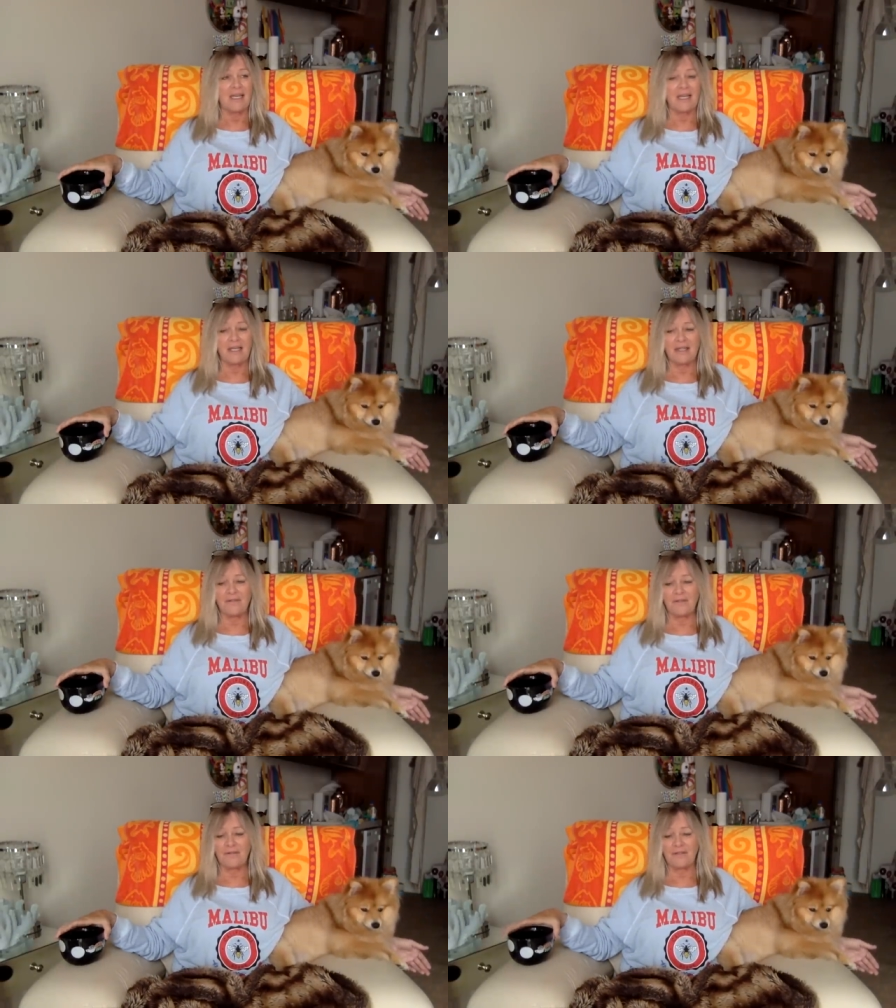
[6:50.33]
And
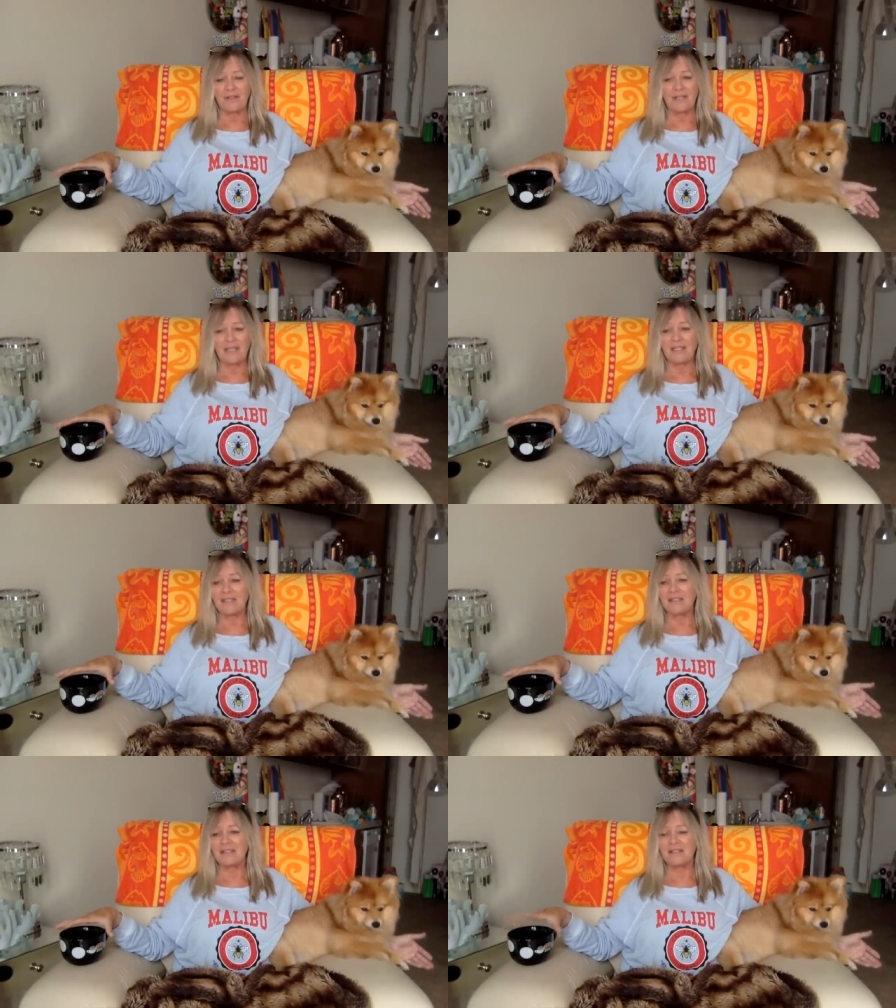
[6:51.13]
if you feel like
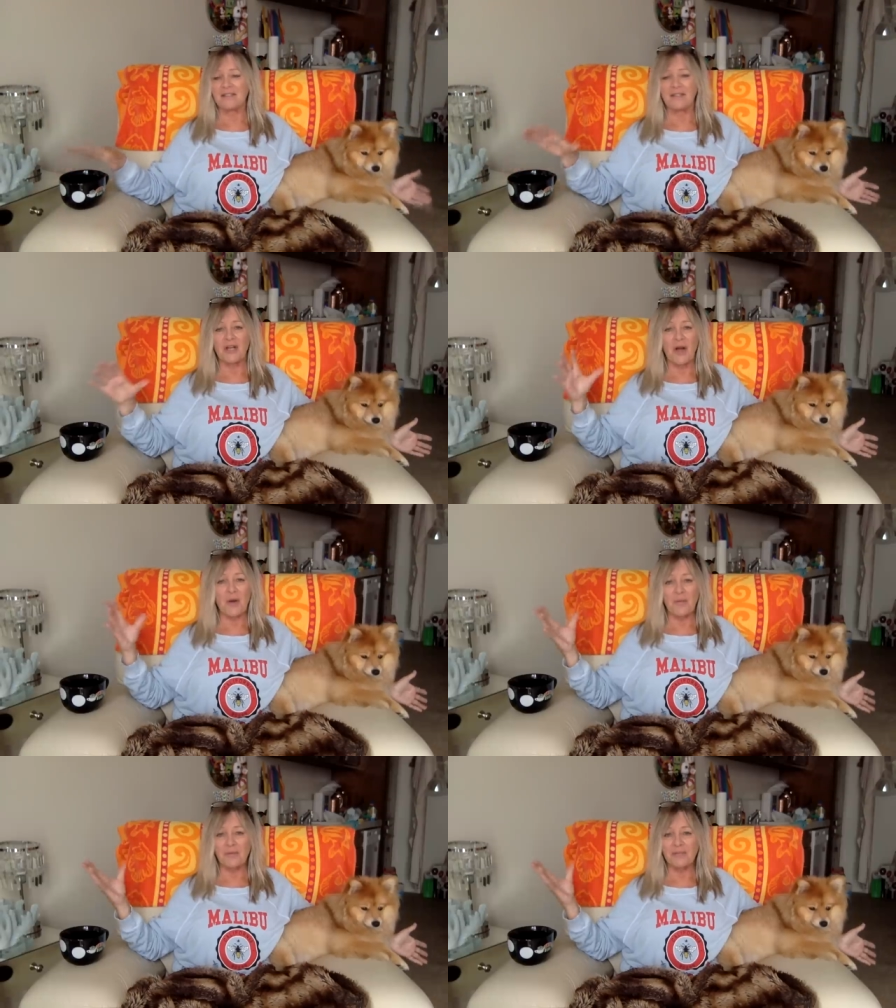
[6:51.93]
it's, you
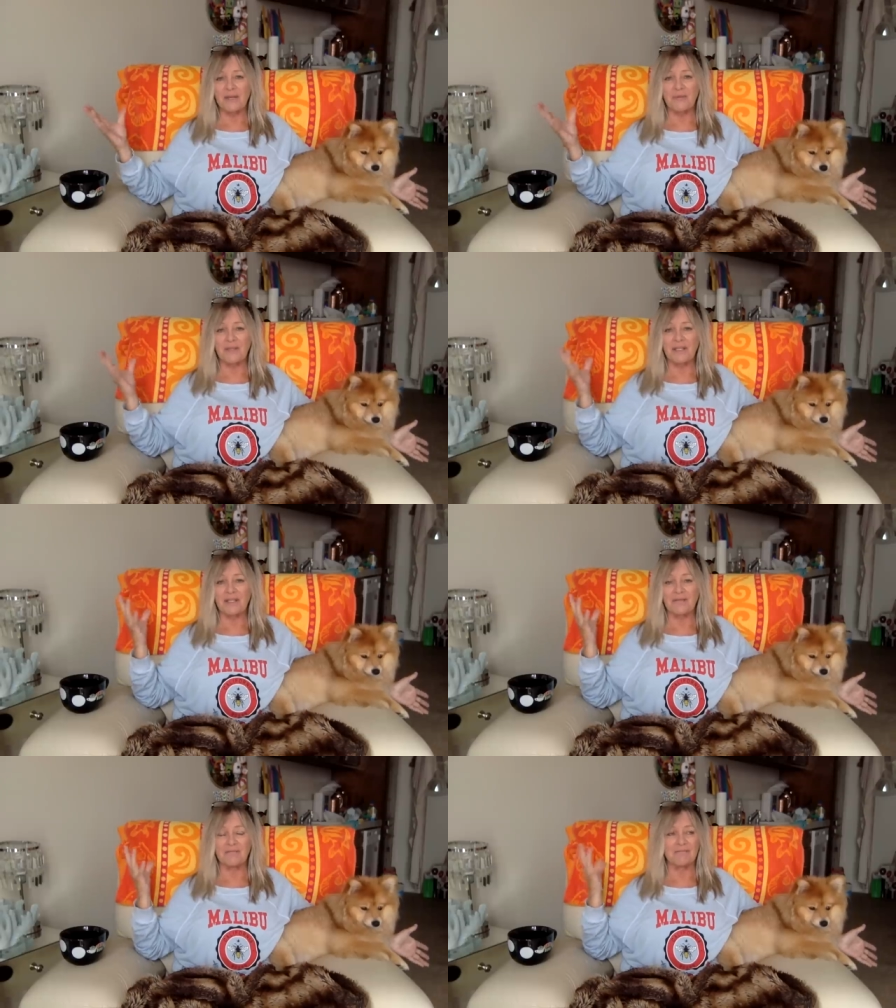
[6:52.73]
know,
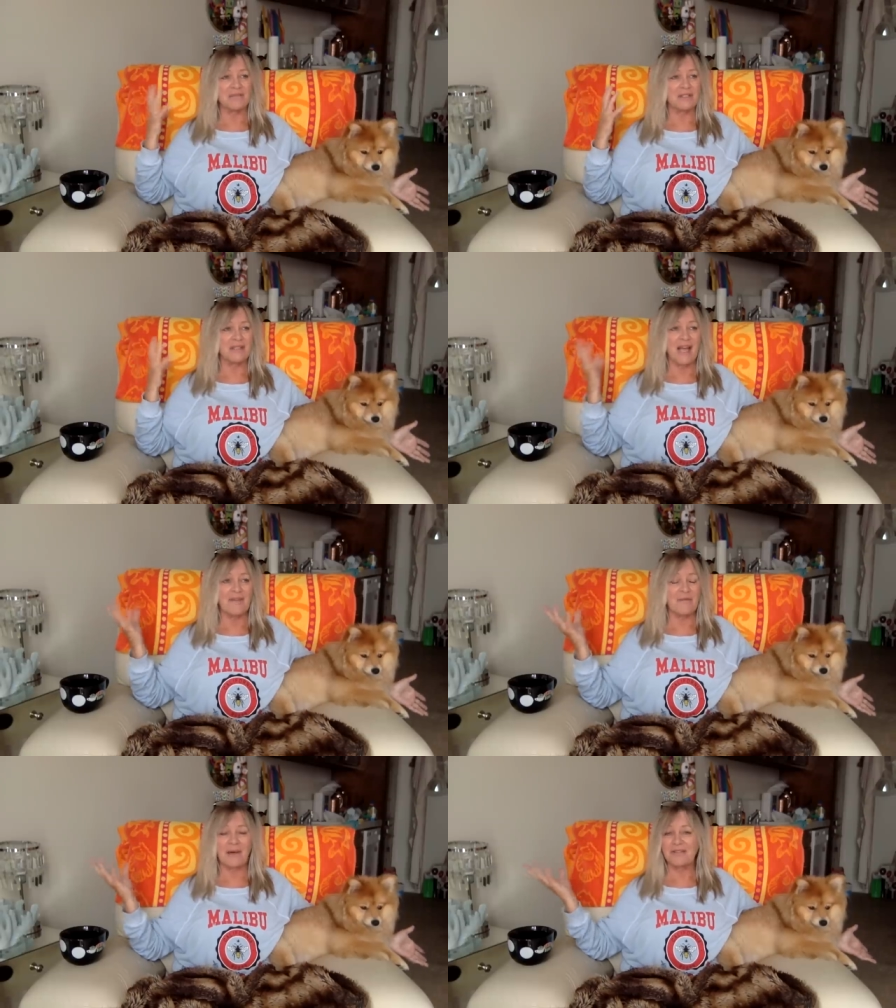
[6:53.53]
something to
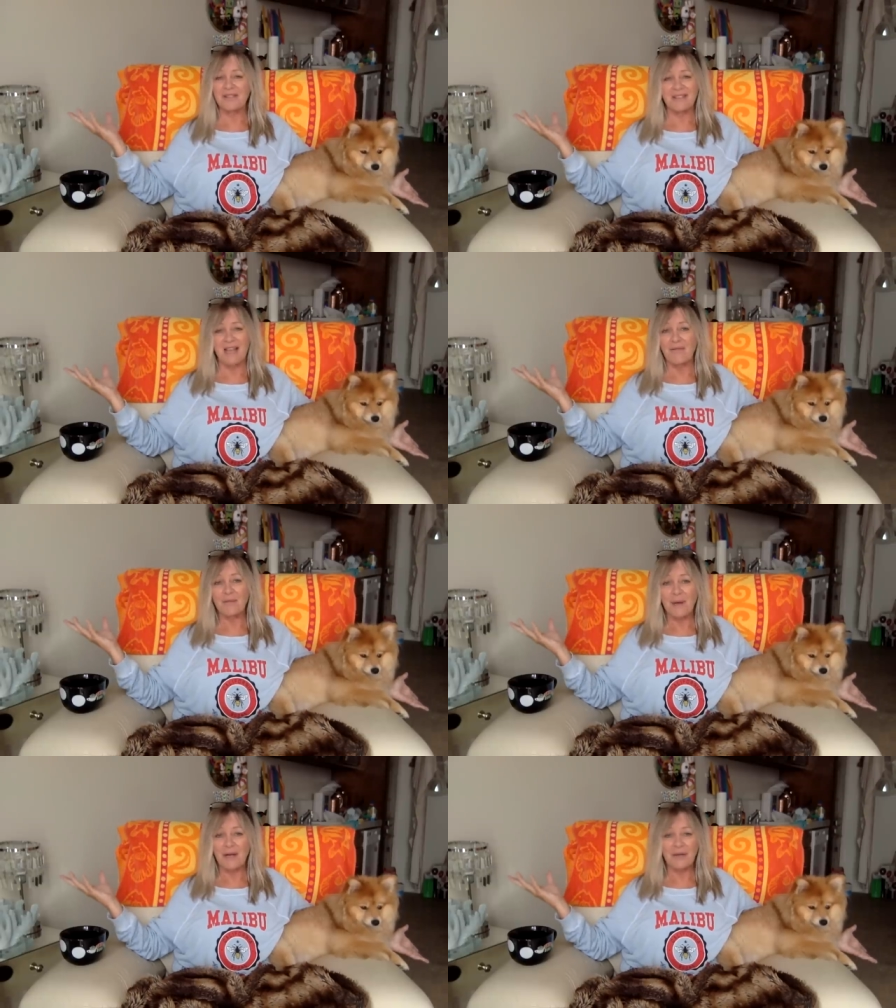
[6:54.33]
laugh about, just laugh
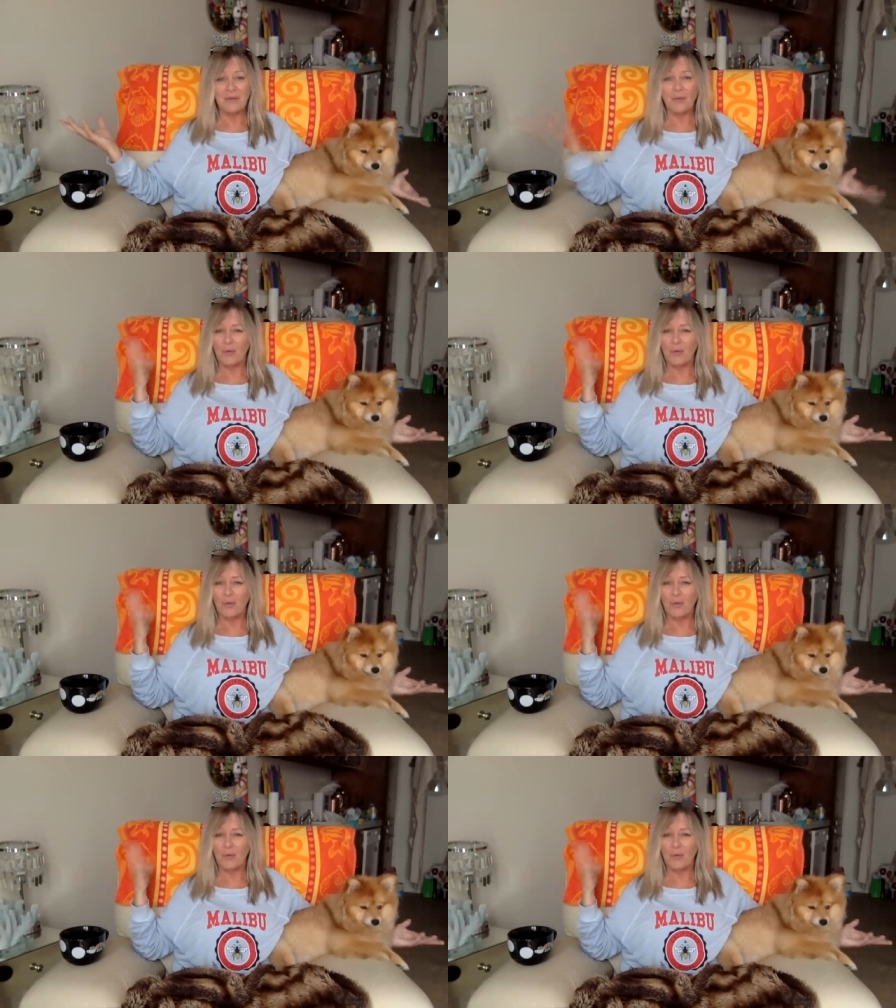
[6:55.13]
about it.